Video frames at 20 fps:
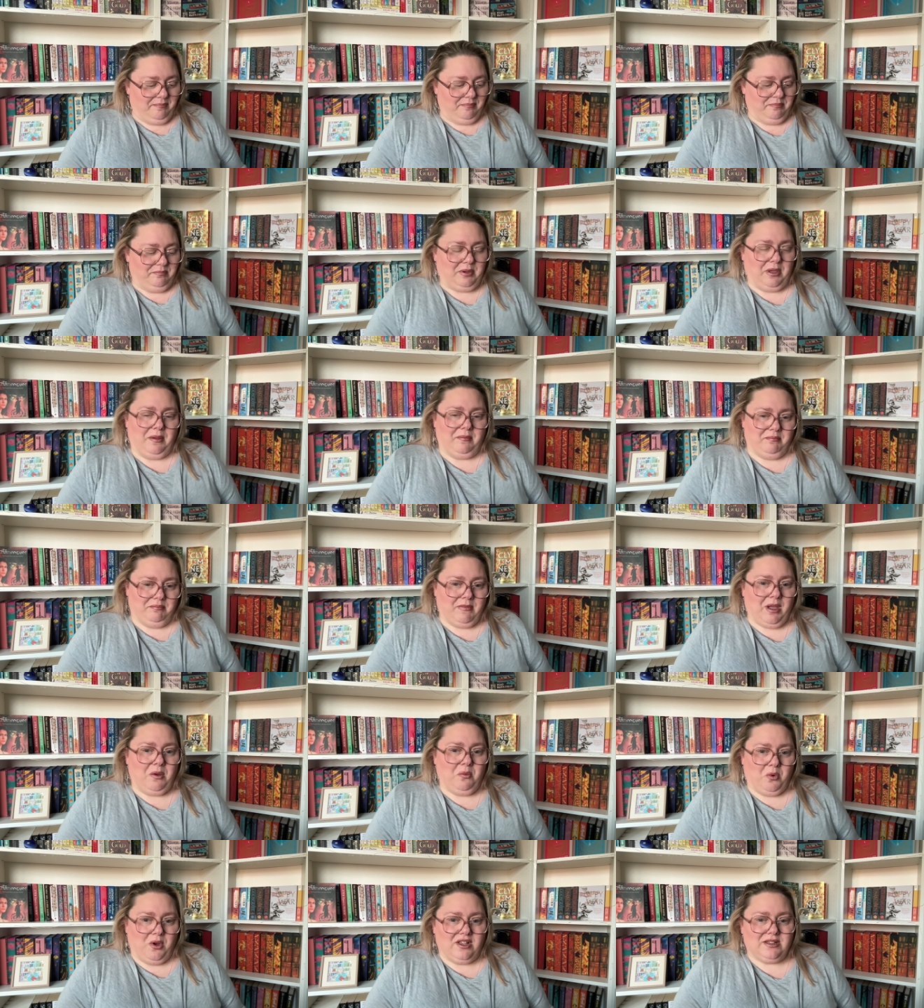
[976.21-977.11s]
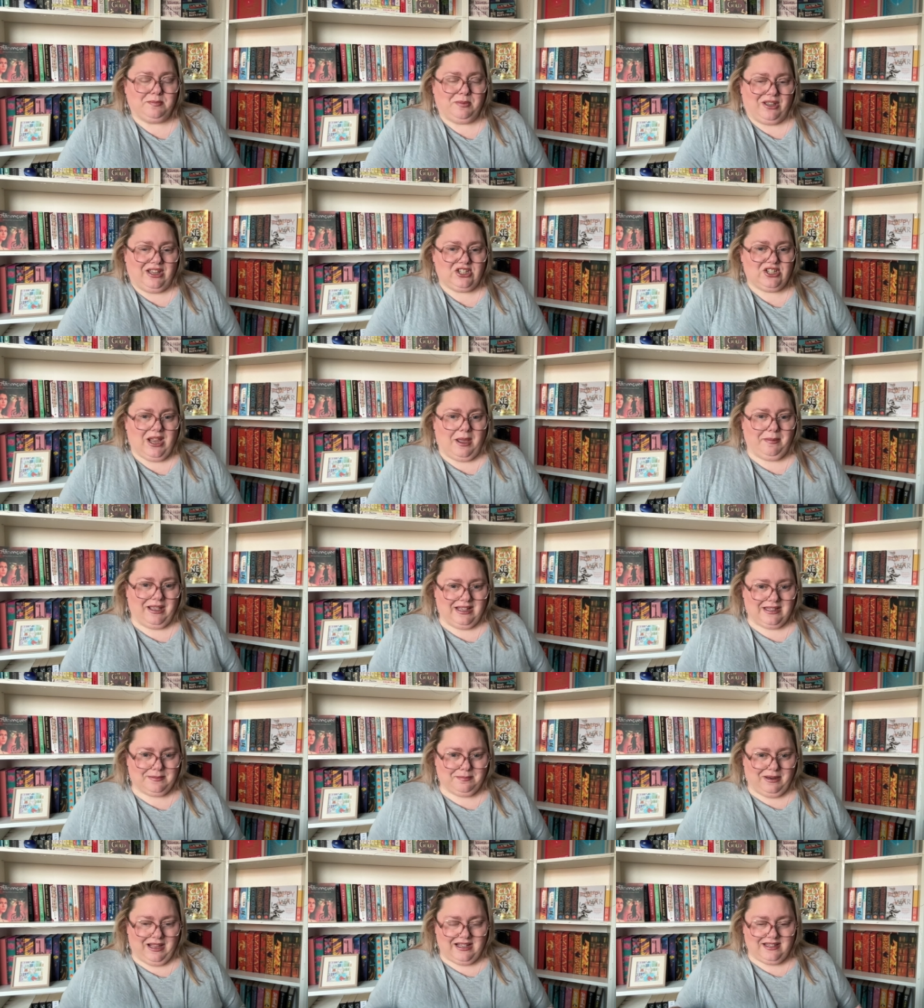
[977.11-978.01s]
but my worst bookish habit
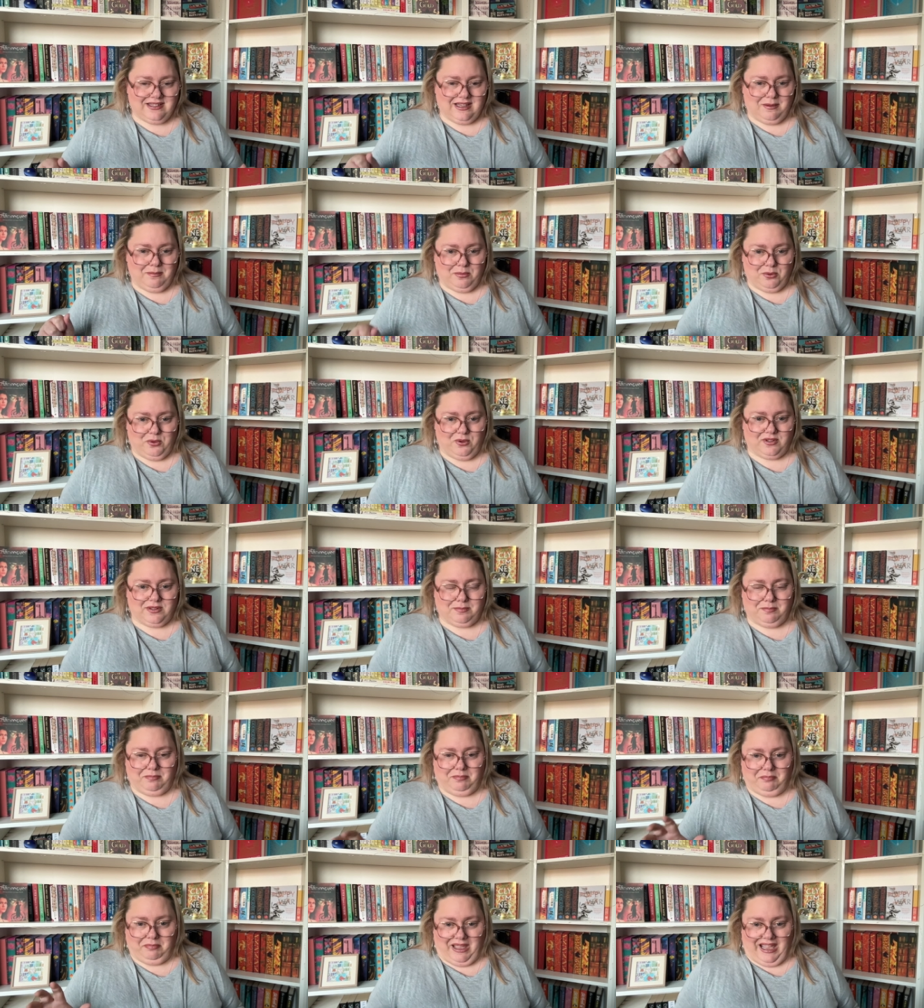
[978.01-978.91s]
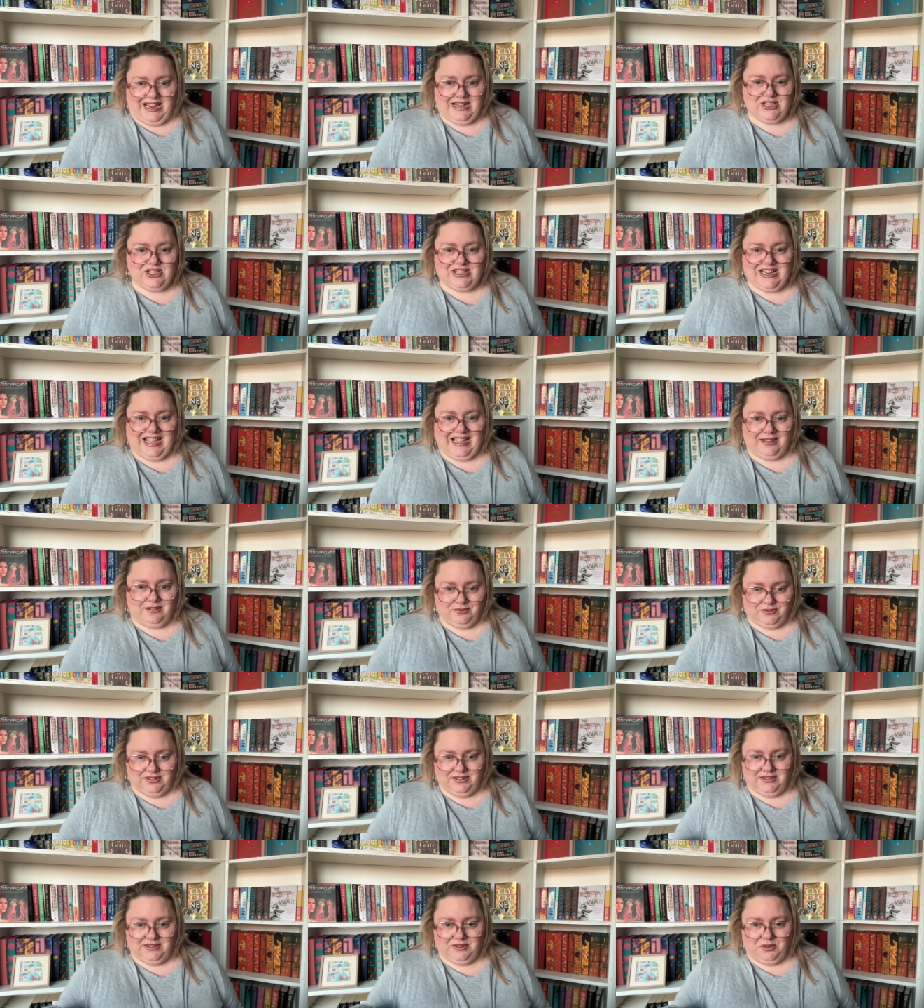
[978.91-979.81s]
is placing books page
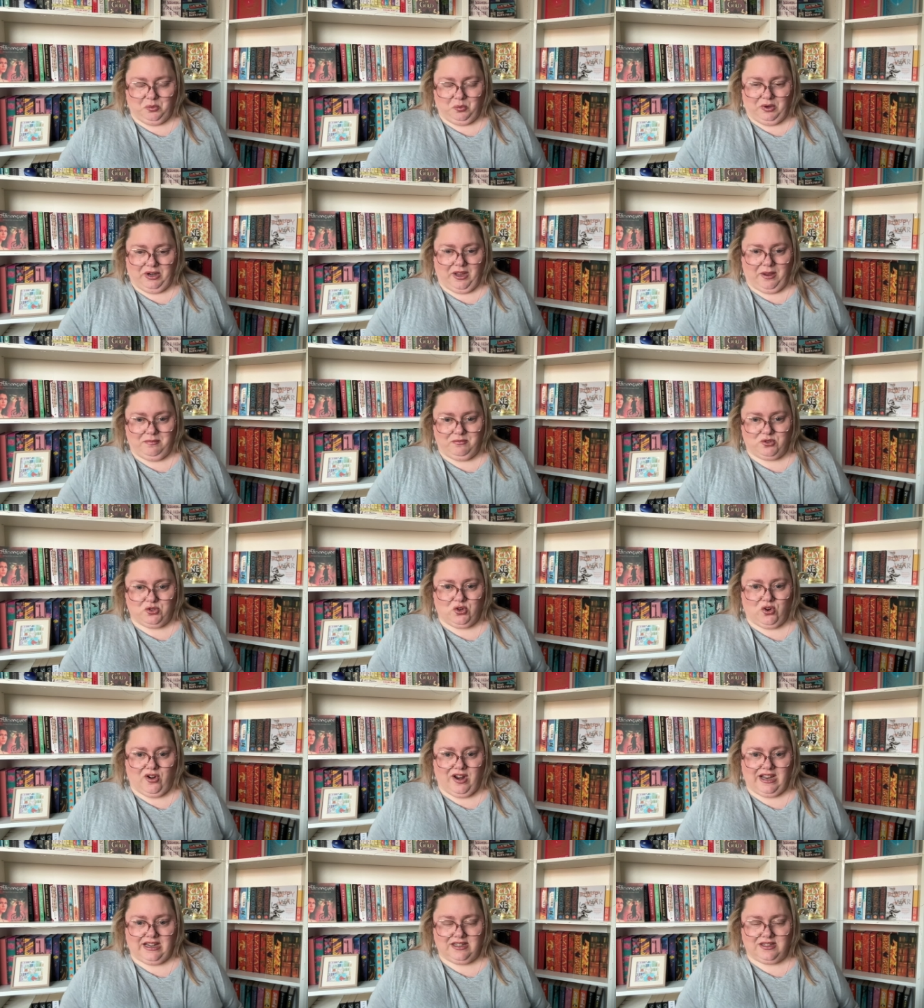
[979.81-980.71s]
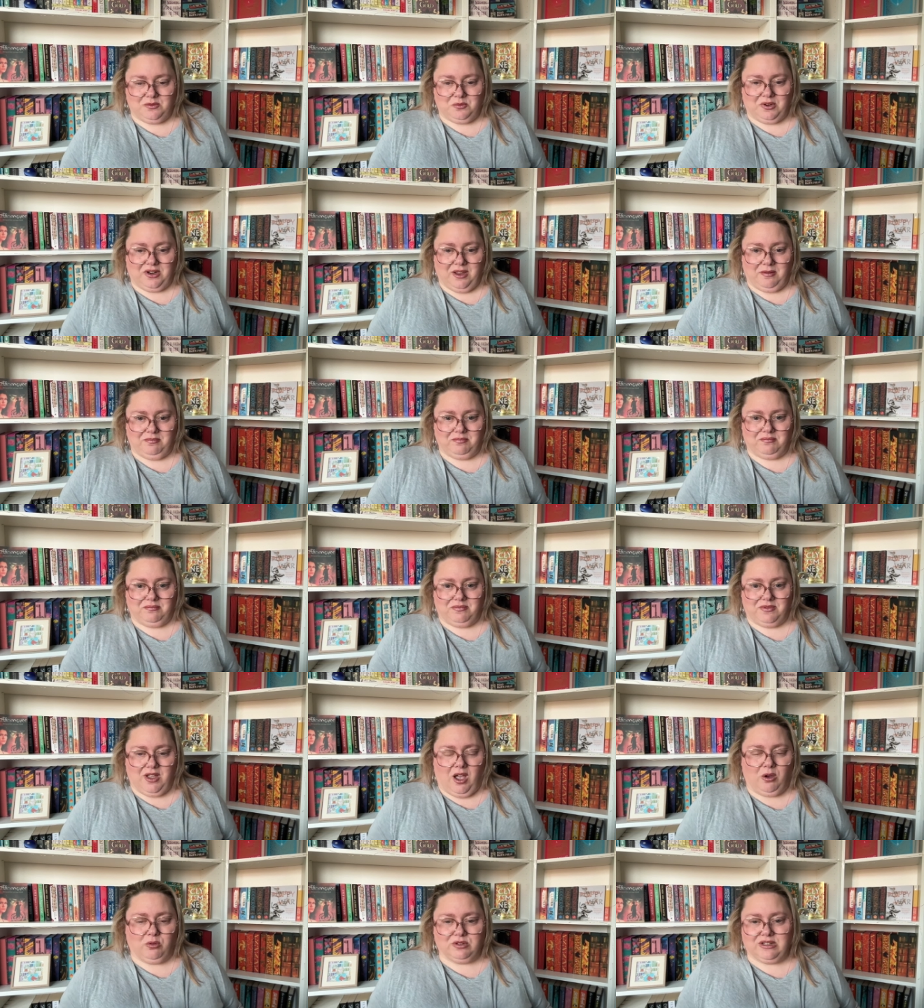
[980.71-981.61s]
down when I'm trying, when I'm
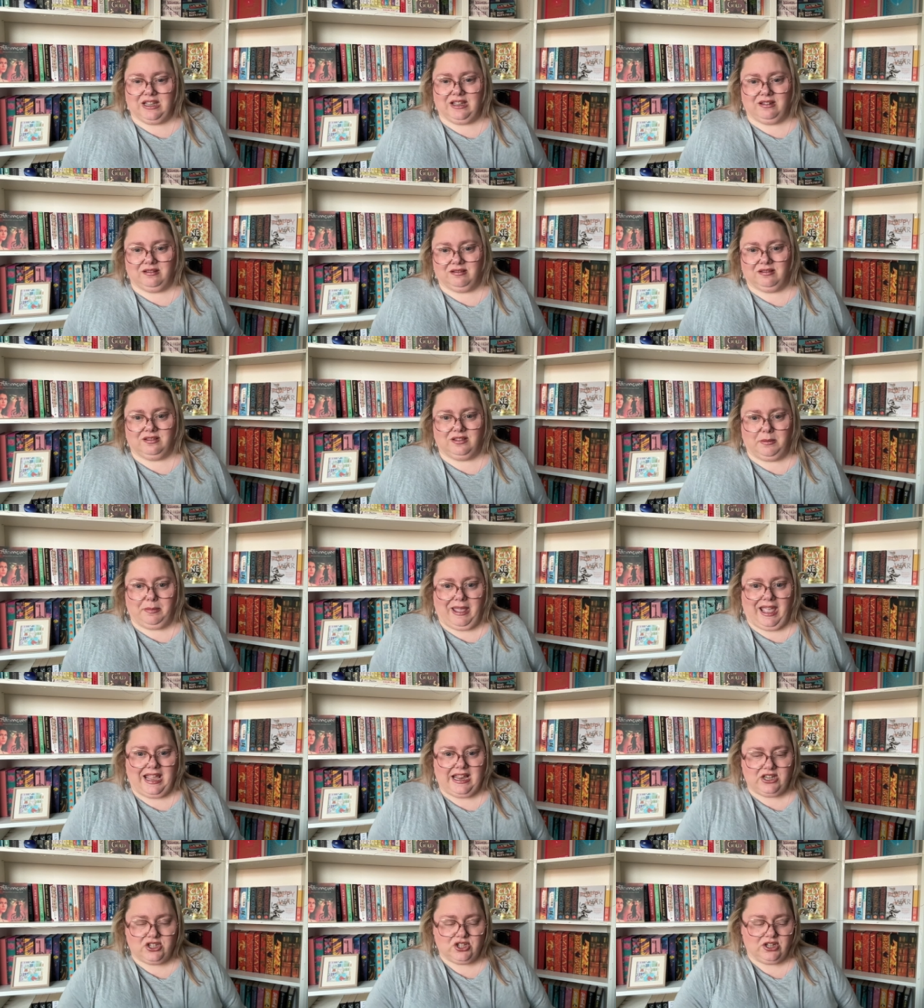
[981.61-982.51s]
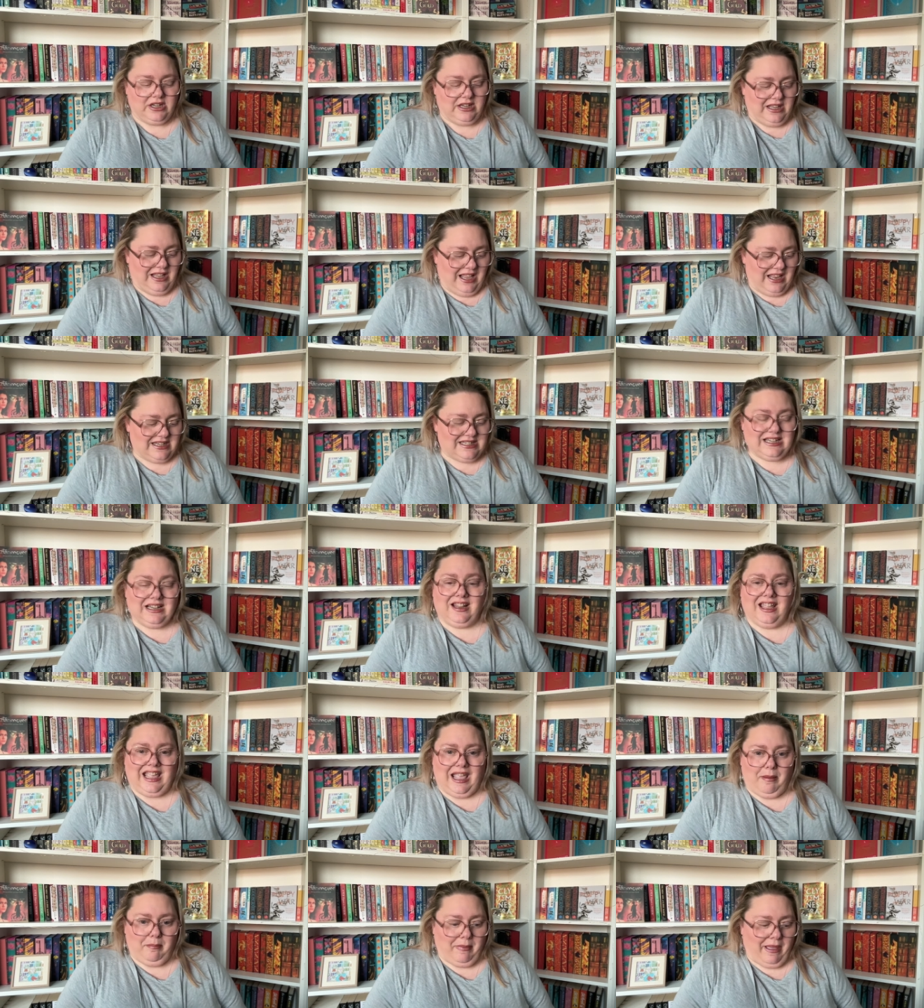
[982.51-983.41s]
holding the page until
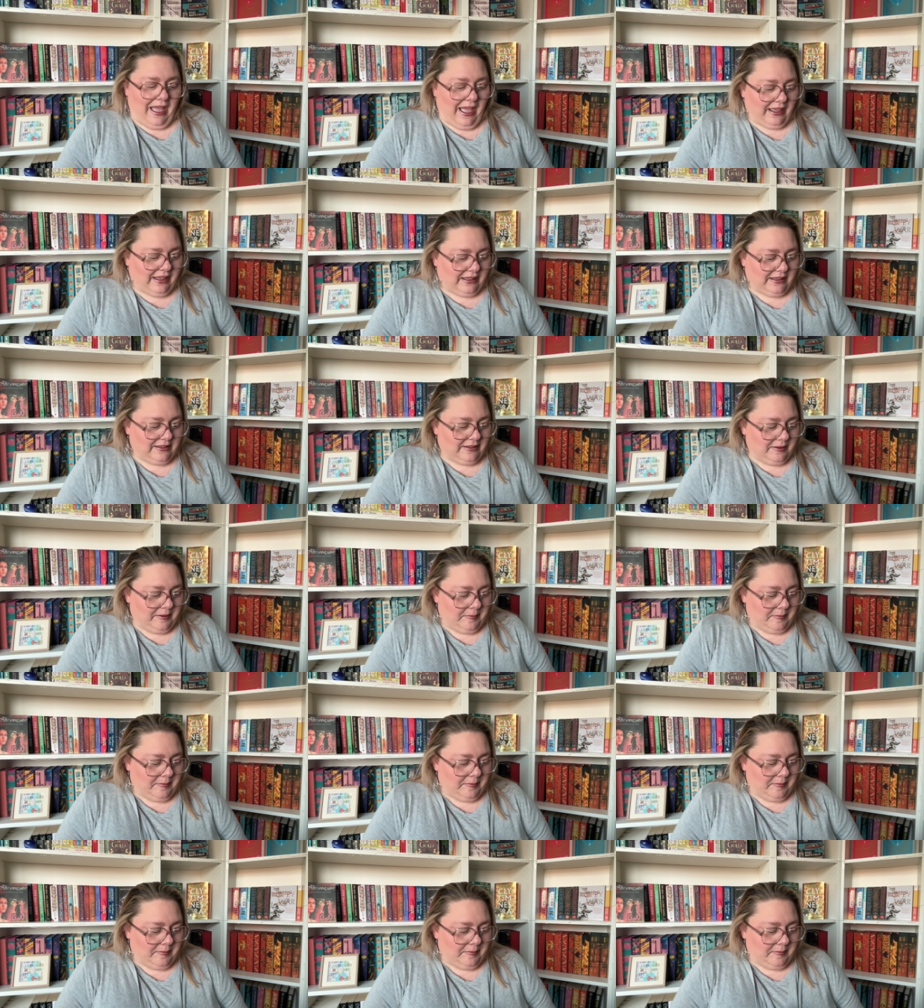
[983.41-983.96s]
I get back.